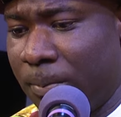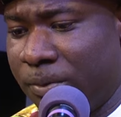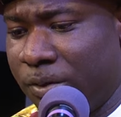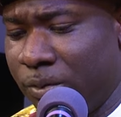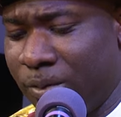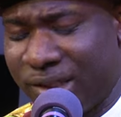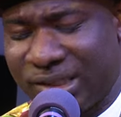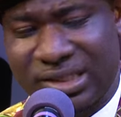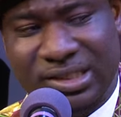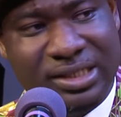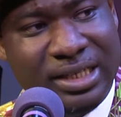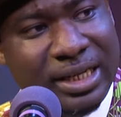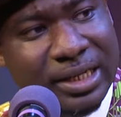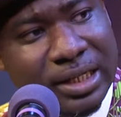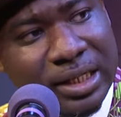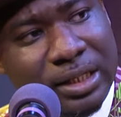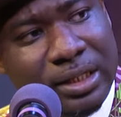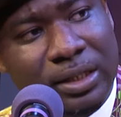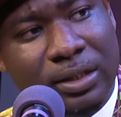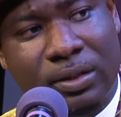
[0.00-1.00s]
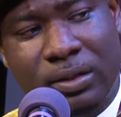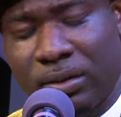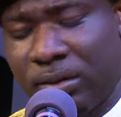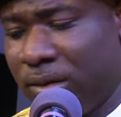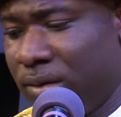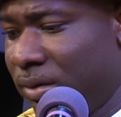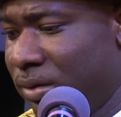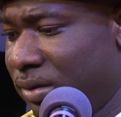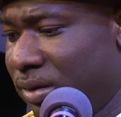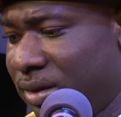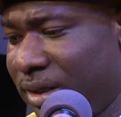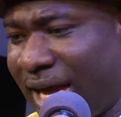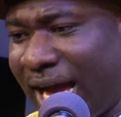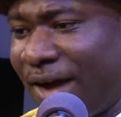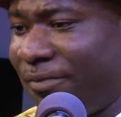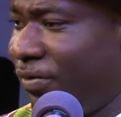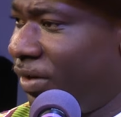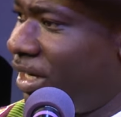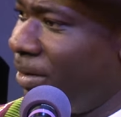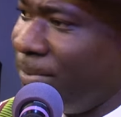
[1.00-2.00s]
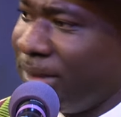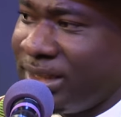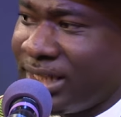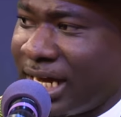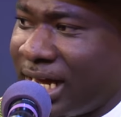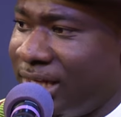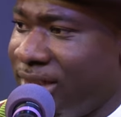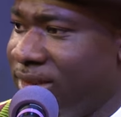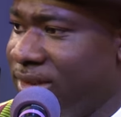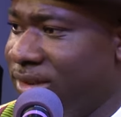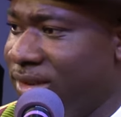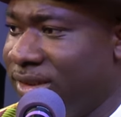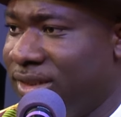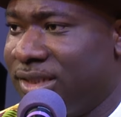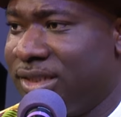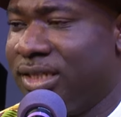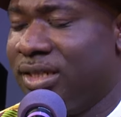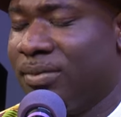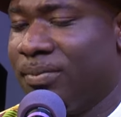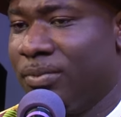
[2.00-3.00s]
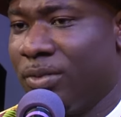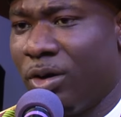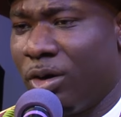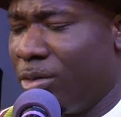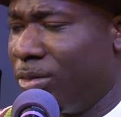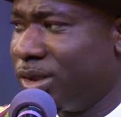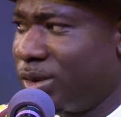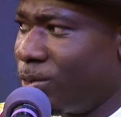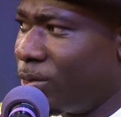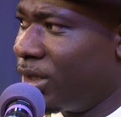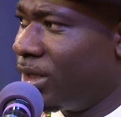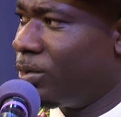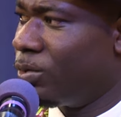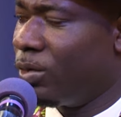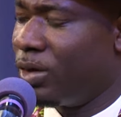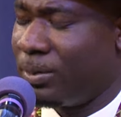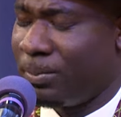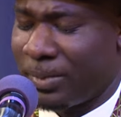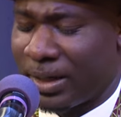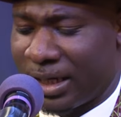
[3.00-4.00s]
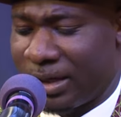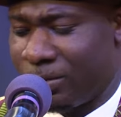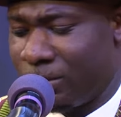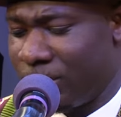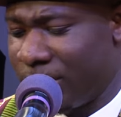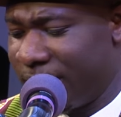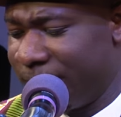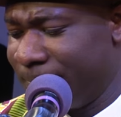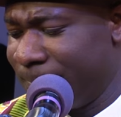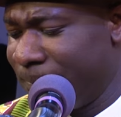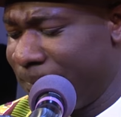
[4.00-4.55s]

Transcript: through aesthetic, the African medallions, always wanted one, by the way.